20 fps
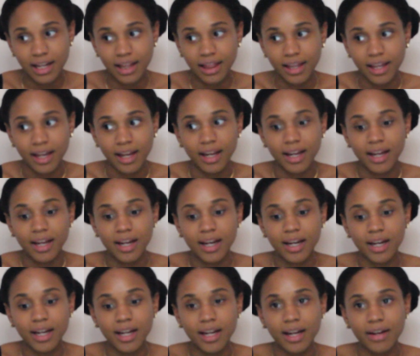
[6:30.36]

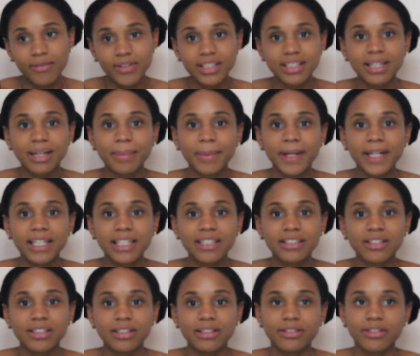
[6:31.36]
Like, every time I
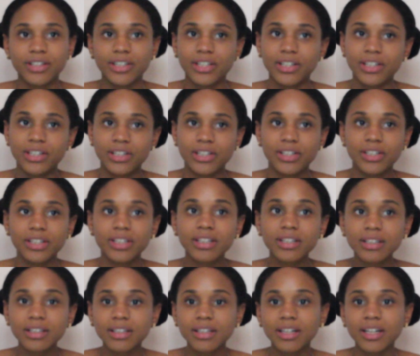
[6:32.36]
need to
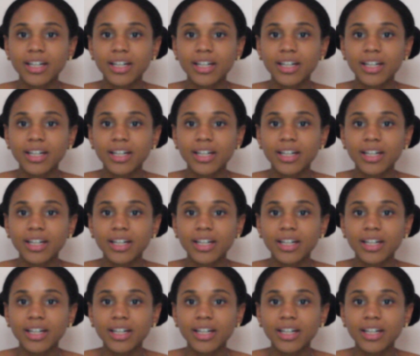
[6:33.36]
turn,